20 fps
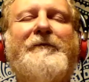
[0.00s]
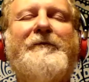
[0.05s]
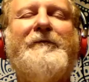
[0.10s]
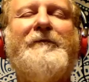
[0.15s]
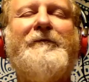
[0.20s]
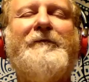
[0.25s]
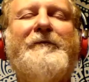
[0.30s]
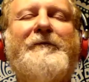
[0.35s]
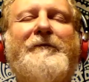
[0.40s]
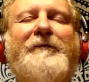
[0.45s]

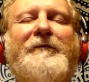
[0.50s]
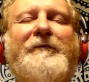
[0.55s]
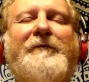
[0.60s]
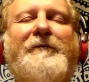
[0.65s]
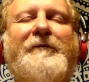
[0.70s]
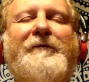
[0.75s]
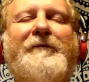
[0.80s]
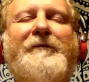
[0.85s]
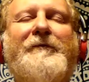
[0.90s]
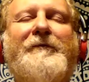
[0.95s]

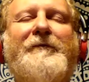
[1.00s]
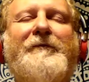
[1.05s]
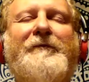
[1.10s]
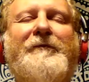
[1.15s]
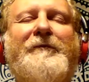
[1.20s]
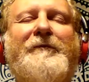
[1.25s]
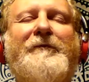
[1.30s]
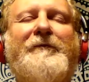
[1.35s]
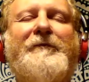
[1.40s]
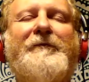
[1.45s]

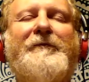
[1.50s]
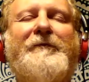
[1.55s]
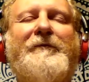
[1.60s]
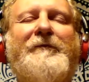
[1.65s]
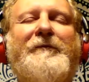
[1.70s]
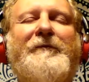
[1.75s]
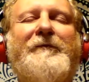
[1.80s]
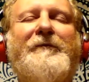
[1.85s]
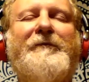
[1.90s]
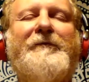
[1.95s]

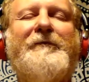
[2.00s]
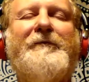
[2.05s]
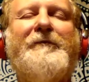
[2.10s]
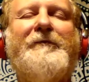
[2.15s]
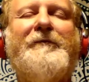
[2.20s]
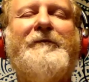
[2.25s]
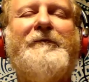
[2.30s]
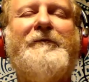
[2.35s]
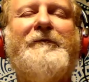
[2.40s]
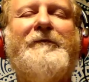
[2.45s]

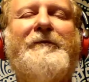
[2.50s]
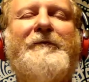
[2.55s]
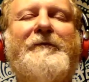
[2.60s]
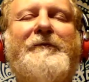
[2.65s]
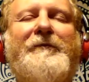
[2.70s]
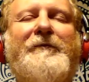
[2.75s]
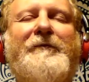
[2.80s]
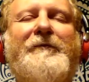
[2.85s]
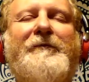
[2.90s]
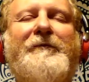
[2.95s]

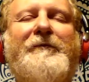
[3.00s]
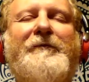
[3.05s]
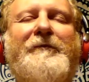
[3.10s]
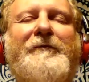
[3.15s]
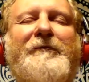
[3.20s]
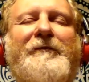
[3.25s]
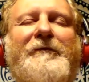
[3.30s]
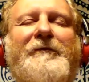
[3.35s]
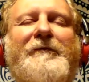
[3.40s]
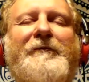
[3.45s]

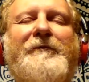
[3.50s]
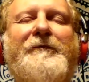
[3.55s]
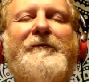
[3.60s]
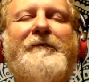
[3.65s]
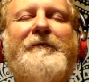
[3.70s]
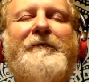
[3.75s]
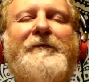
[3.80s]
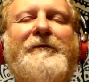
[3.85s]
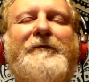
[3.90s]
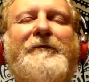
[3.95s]

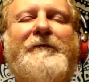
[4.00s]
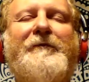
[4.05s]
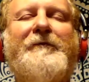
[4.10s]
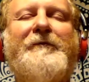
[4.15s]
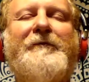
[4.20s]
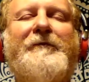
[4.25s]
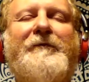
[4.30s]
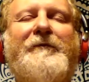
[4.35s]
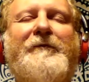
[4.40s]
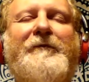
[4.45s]

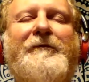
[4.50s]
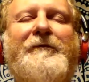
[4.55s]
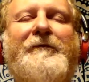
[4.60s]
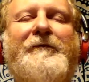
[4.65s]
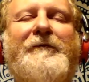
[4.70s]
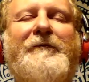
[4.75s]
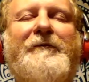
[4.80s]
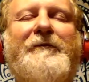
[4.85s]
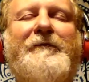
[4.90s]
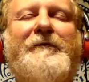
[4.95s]

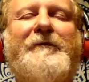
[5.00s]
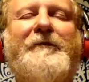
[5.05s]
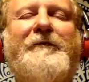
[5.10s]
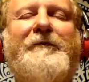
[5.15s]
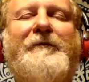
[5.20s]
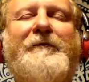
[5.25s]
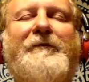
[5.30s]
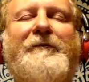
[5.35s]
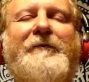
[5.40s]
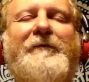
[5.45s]

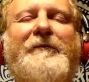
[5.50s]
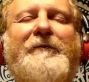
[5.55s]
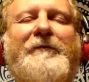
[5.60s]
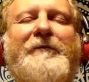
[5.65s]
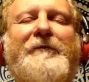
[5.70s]
(no one is talking)